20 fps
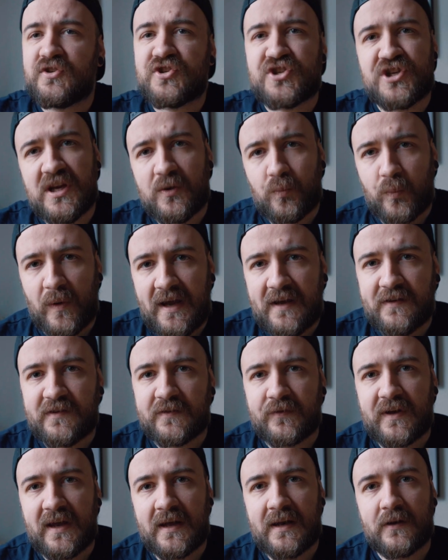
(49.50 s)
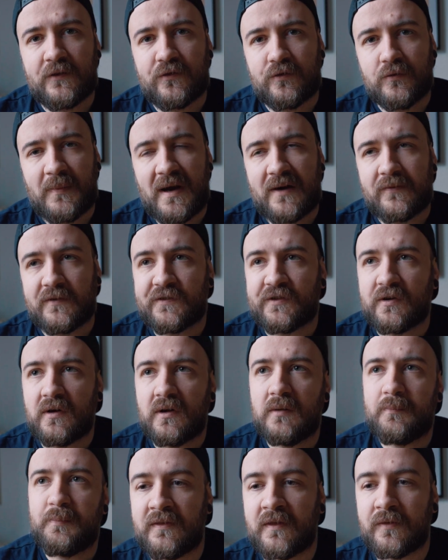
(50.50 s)
cheat ways of getting to my
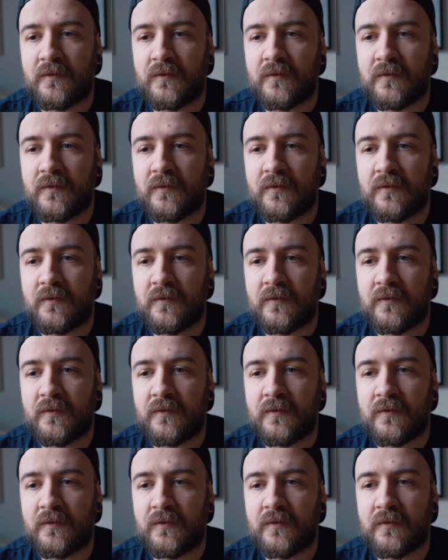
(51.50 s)
result.